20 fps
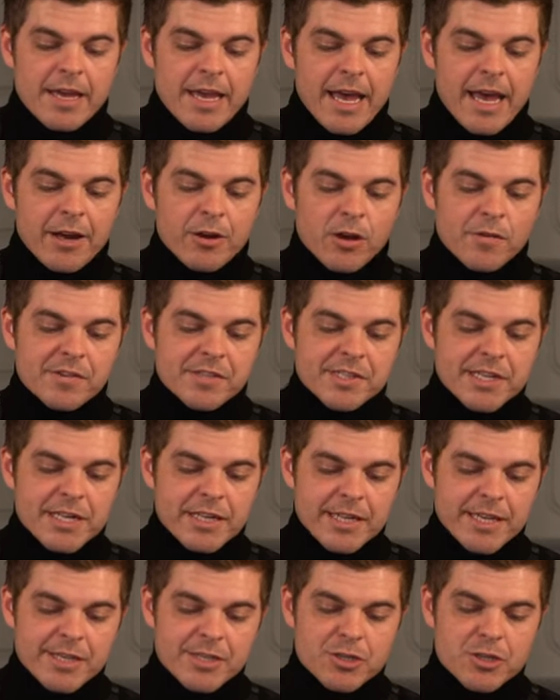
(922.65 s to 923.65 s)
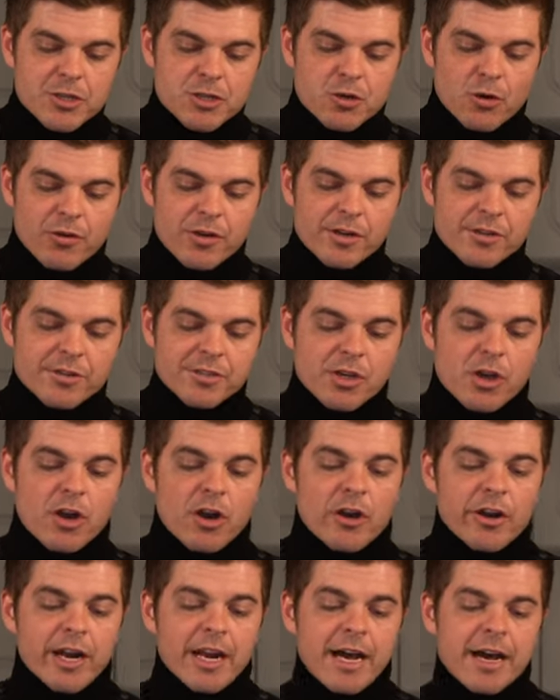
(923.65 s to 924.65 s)
And obviously these tutorials
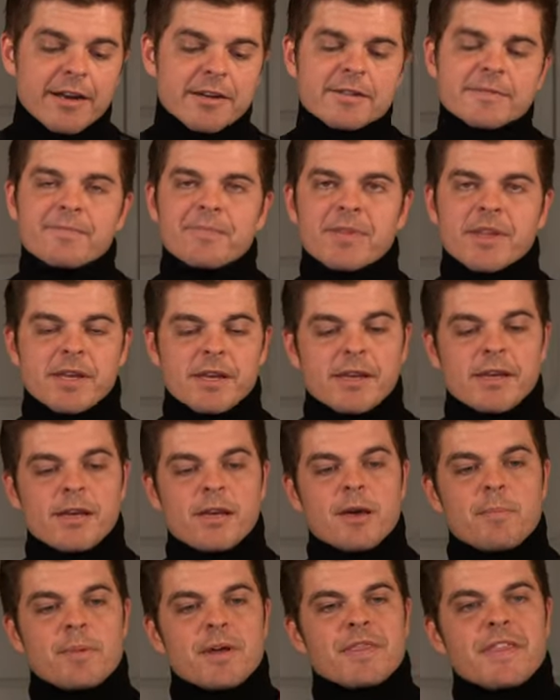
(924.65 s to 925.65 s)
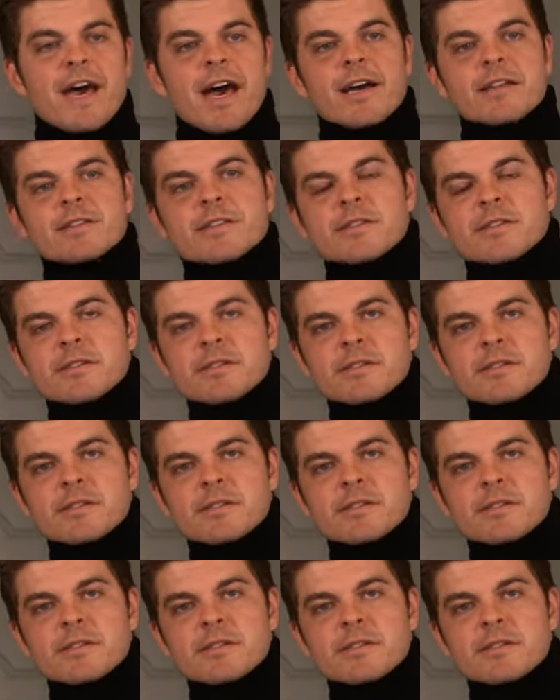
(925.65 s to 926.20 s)
are online, but that